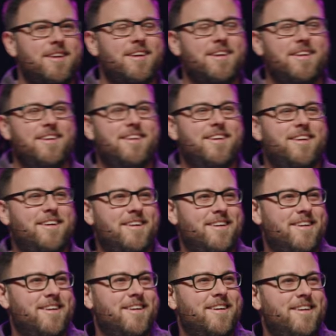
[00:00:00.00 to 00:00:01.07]

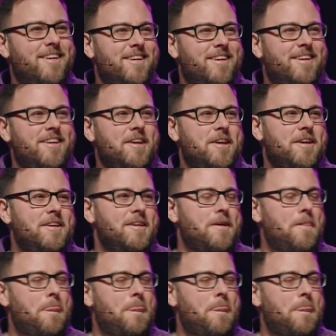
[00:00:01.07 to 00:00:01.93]
[no speech]